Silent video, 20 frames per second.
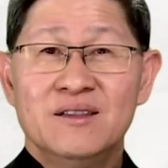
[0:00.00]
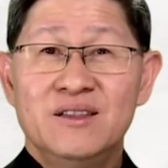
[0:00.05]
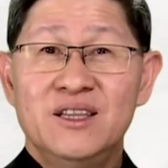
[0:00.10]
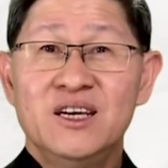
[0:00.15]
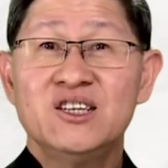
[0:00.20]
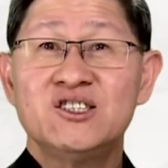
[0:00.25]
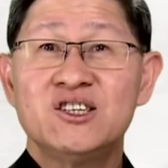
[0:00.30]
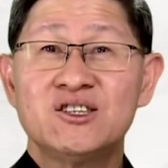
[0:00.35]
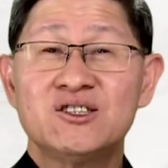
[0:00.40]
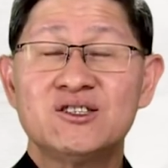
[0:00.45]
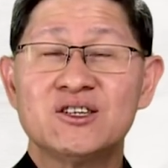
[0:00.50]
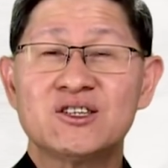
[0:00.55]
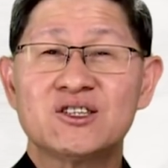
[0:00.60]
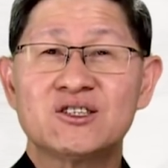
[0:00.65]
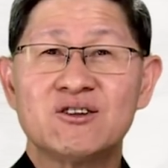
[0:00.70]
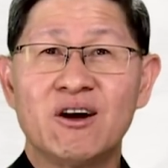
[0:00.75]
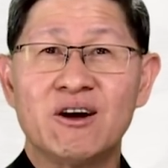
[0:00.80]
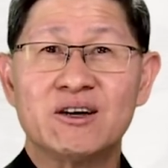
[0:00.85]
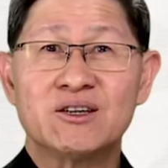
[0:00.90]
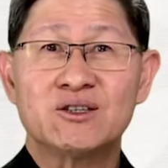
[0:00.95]
This is the
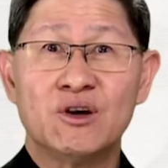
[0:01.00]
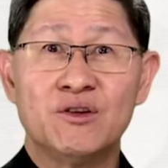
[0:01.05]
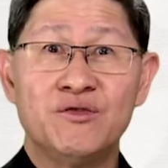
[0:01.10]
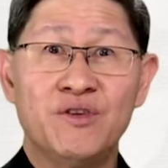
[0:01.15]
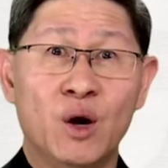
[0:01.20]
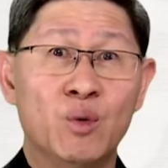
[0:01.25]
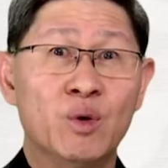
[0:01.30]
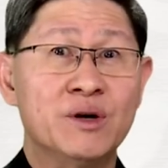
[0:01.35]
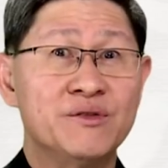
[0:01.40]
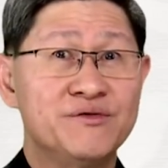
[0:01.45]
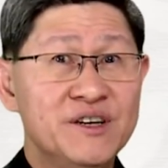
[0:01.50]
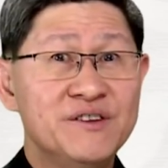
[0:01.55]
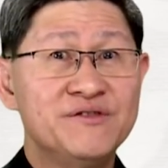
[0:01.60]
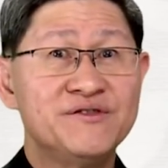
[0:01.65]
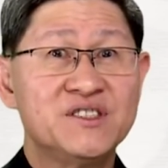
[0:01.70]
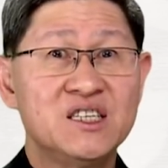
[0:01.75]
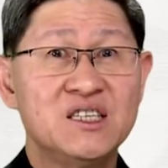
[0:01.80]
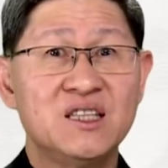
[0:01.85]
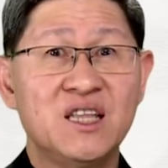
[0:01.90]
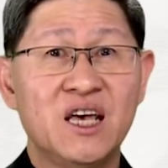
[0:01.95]
start of our
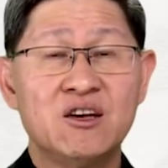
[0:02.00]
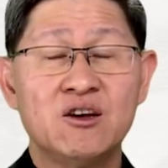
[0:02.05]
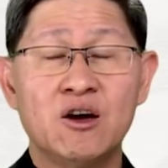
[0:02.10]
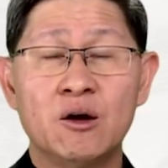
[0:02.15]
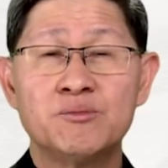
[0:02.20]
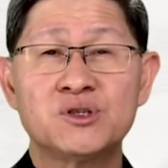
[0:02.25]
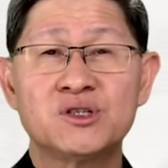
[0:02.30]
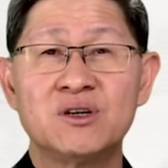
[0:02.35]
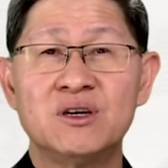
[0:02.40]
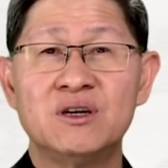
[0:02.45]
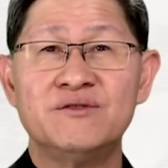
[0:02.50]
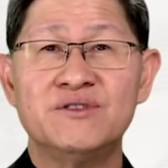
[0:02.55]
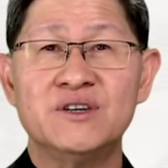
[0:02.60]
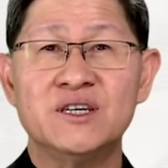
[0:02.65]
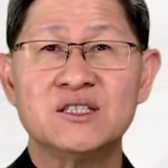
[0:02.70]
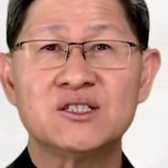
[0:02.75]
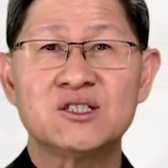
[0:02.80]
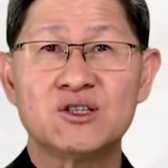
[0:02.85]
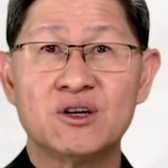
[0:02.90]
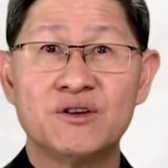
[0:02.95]
50-day
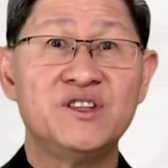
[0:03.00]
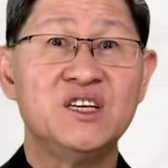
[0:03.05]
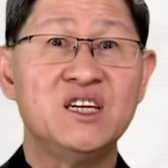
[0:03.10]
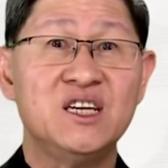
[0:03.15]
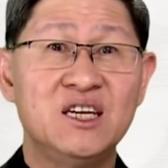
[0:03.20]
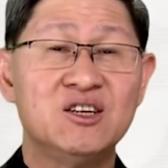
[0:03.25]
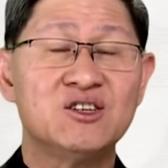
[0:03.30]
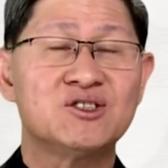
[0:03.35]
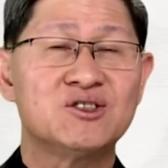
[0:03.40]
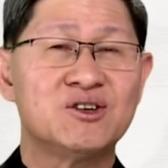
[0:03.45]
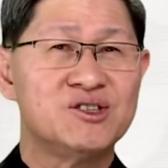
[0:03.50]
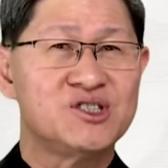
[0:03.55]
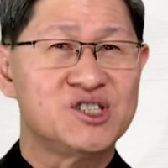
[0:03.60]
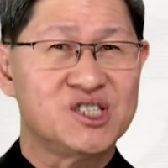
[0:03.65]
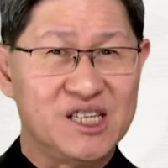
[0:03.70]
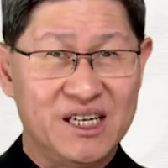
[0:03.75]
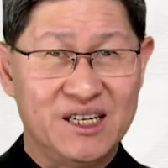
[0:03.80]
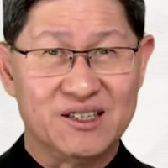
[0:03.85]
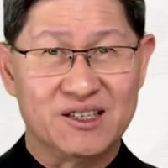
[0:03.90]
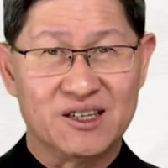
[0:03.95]
observance of the Easter
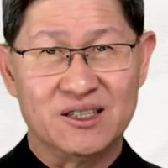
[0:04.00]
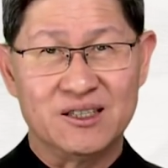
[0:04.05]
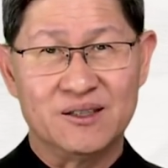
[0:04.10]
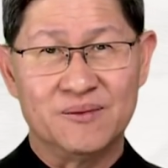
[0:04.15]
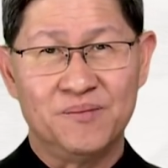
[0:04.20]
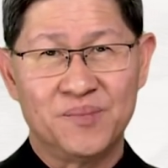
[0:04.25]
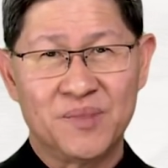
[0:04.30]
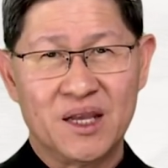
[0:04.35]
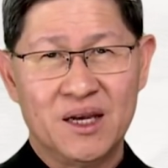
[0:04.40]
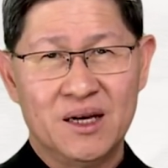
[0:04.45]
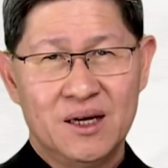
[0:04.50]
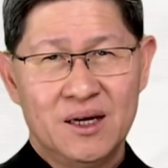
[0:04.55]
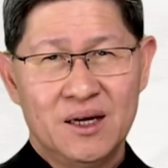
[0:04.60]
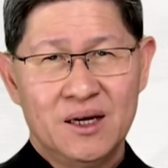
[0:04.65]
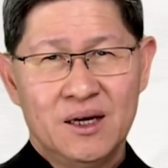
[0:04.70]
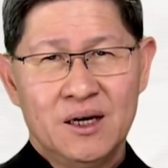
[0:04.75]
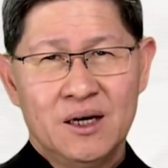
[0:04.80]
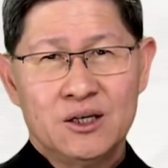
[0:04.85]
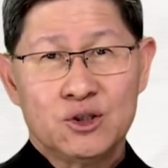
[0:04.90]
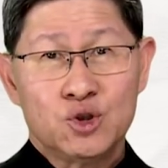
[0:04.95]
season.
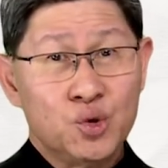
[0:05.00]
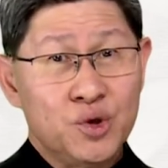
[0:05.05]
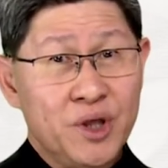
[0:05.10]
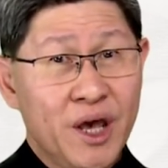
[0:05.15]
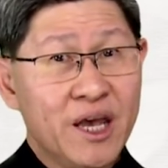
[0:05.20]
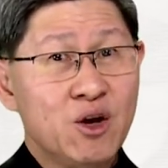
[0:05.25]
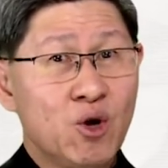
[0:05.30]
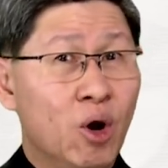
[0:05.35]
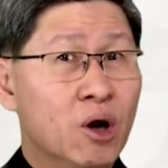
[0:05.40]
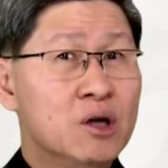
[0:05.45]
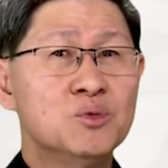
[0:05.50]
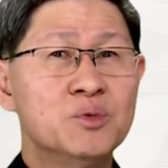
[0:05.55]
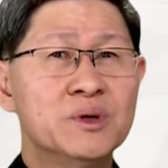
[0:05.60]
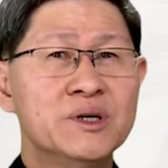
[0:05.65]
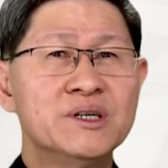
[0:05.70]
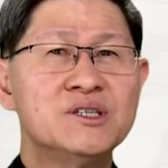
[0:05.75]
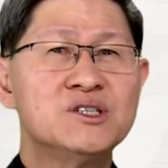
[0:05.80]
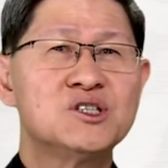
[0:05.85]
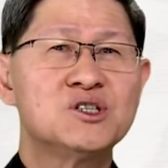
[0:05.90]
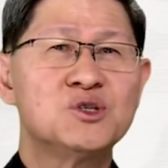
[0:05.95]
Today
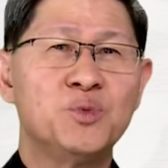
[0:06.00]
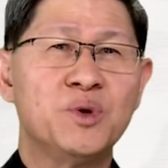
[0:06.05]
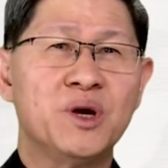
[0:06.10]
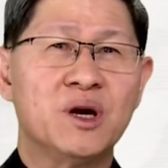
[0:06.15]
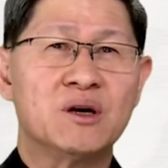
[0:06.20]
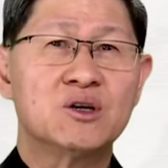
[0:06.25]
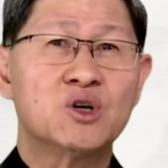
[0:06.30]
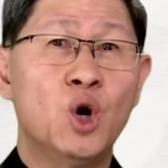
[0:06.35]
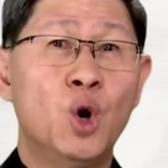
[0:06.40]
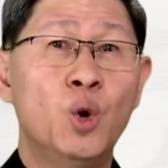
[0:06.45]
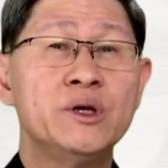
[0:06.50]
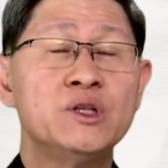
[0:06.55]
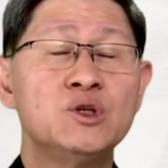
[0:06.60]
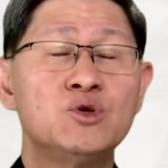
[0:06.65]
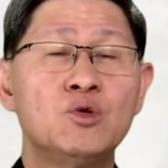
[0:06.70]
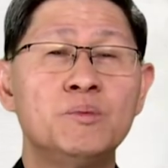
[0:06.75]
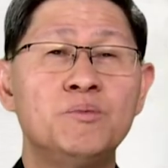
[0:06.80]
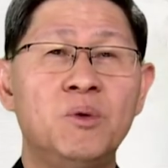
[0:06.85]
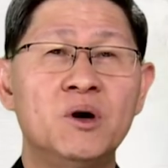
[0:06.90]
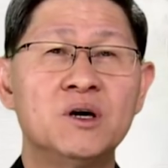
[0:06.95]
onwards, we are going
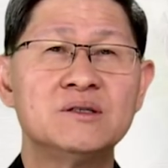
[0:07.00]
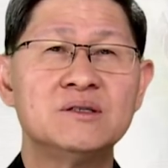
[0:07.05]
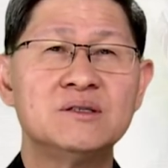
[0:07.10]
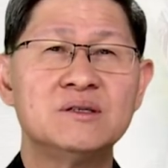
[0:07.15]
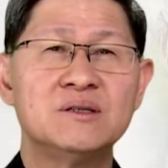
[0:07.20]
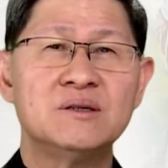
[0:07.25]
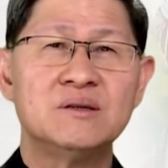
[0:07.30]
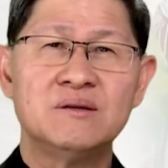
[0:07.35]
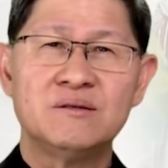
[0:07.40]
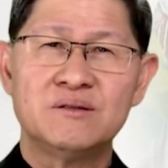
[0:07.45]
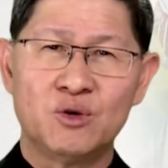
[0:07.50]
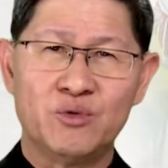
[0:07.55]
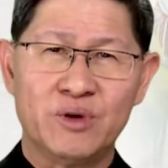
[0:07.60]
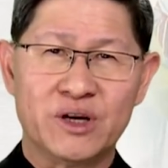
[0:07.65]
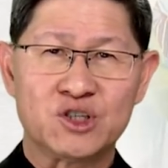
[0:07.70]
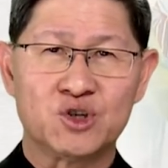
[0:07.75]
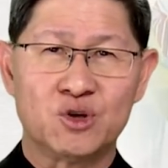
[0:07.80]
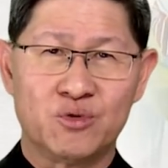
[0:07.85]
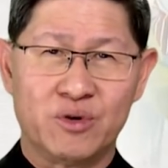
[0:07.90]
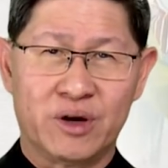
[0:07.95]
to ponder the
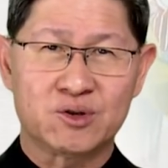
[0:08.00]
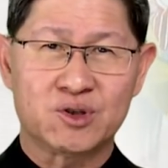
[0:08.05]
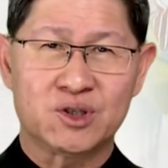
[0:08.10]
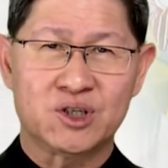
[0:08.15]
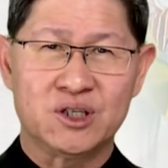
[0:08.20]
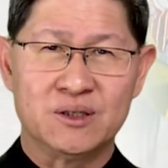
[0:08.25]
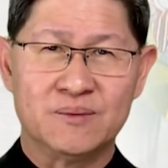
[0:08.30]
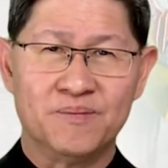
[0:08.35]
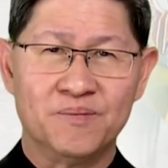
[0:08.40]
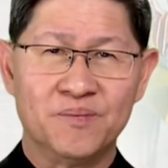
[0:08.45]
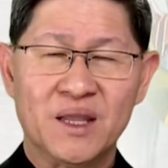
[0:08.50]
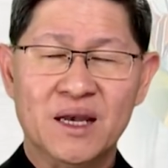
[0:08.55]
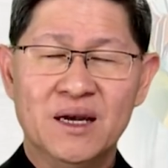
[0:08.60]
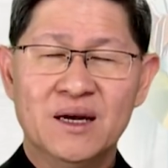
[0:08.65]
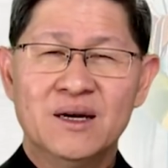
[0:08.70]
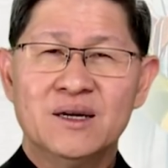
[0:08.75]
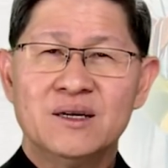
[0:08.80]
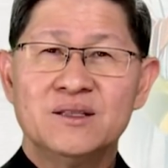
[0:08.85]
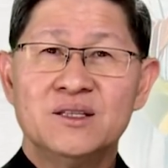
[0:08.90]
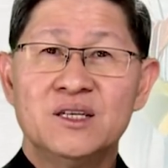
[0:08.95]
resurrection,
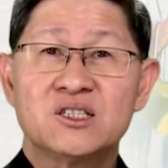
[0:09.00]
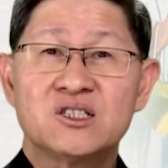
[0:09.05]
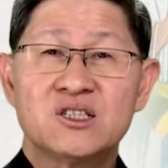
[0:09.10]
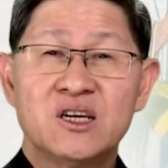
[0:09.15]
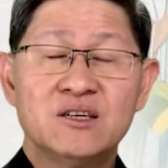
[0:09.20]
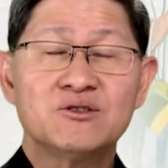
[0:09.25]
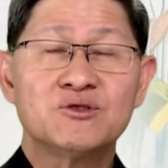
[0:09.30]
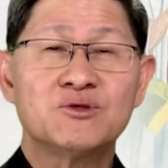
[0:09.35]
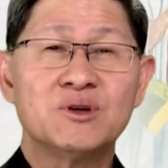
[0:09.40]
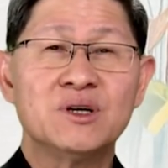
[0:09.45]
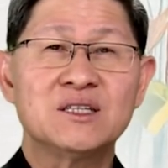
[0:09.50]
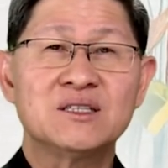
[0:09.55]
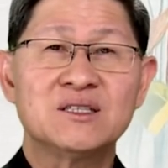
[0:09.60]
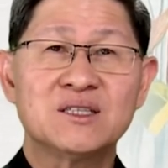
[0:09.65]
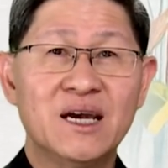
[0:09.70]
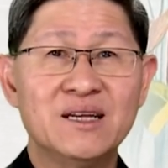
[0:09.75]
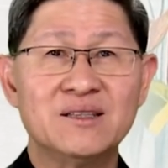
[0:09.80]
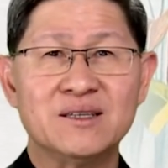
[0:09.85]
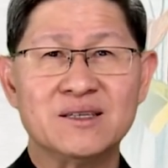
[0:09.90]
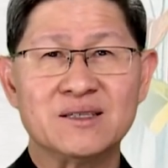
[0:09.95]
the central
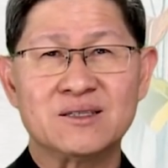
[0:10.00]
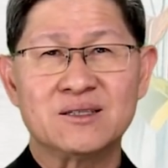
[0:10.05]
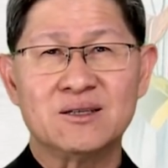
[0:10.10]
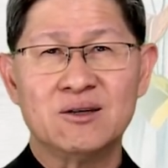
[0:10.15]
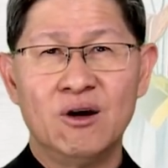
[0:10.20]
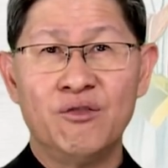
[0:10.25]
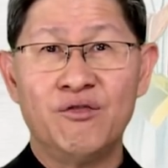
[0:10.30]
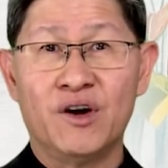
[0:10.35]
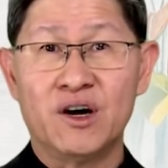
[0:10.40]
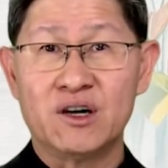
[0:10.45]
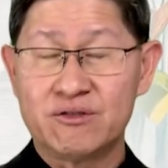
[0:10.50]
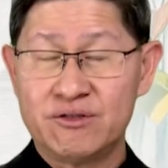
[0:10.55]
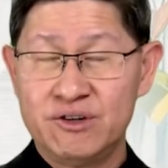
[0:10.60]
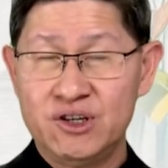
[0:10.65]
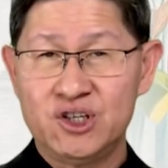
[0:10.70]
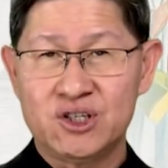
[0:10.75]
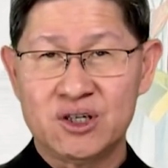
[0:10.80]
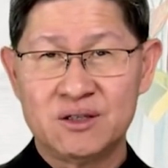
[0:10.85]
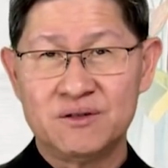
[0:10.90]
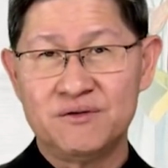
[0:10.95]
tenet of our
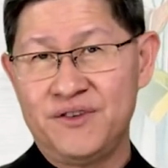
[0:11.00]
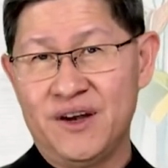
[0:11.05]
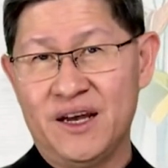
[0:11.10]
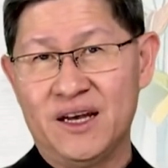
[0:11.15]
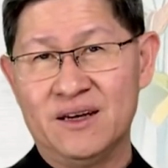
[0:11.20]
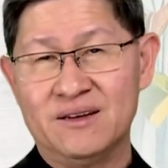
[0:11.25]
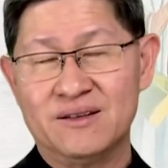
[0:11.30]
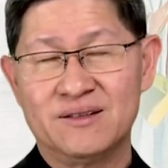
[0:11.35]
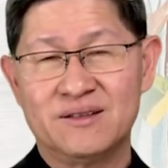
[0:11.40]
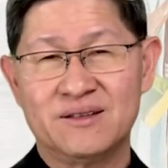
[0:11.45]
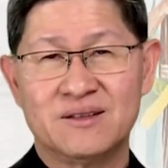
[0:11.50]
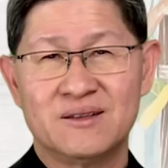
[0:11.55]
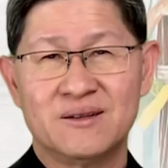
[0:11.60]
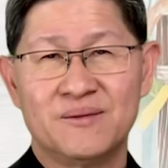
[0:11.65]
Christian faith.